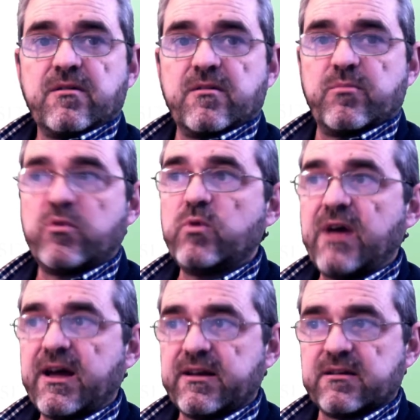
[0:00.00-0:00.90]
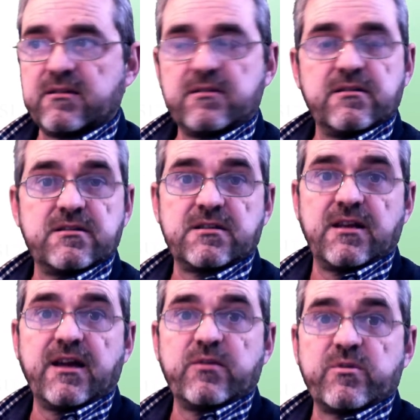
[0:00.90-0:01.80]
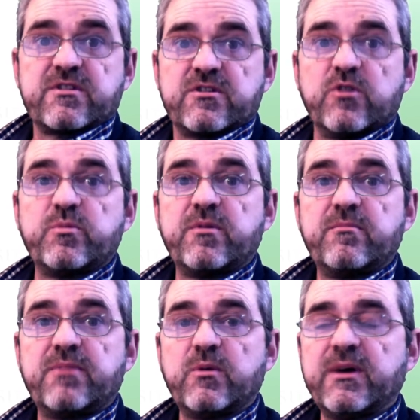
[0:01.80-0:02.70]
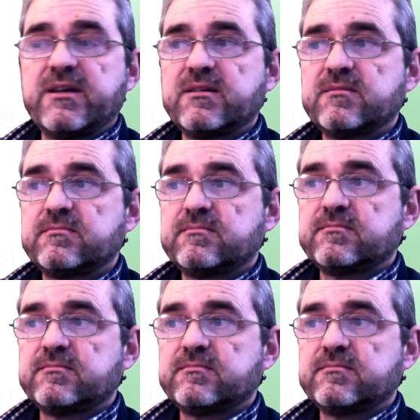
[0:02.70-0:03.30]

the blue line is a line with slope P1